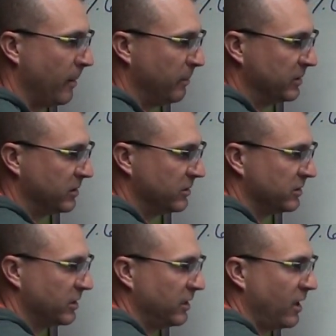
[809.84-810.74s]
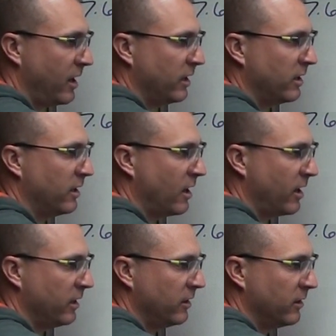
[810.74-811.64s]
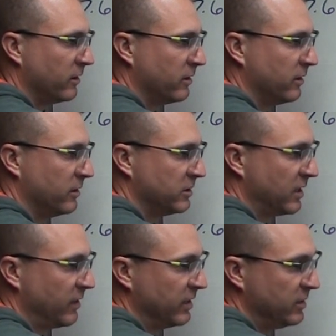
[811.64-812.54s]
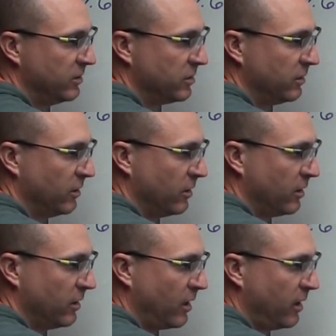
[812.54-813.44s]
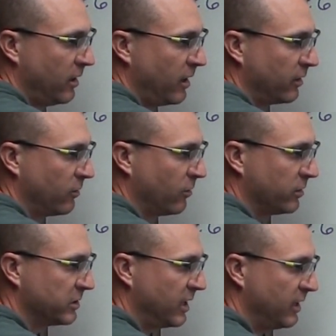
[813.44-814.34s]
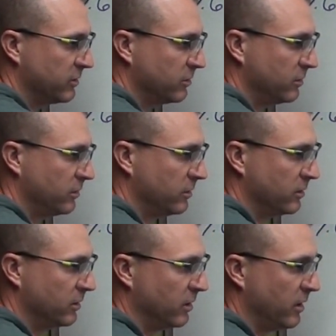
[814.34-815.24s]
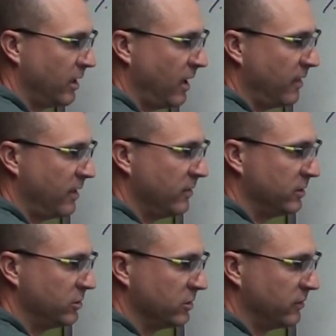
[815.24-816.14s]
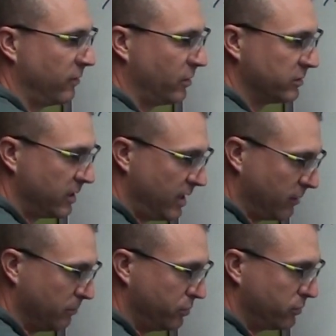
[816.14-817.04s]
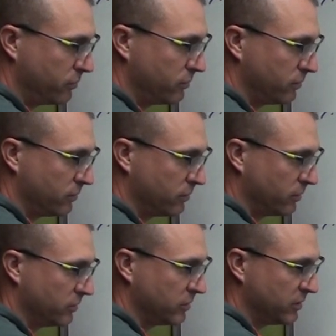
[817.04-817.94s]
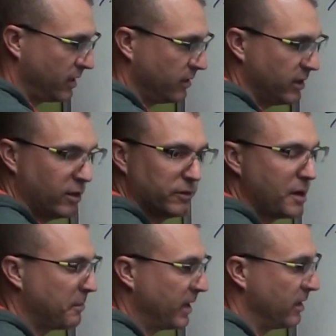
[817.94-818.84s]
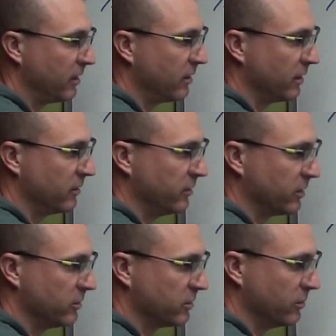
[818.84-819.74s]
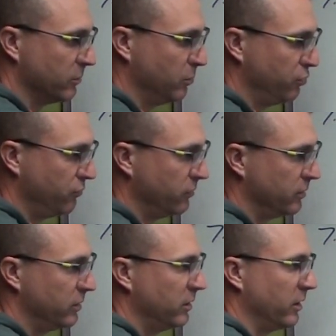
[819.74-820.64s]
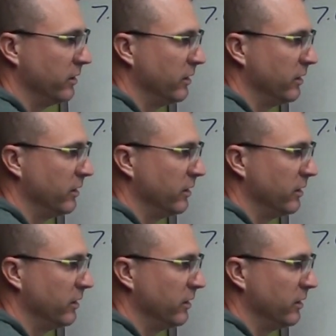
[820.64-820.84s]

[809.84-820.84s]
But since it's a 9 and a 9, this is how I teach it. 9 and 9 cross cancel. And then this just falls down. Because it's not held up by anything. Look, it just goes, done.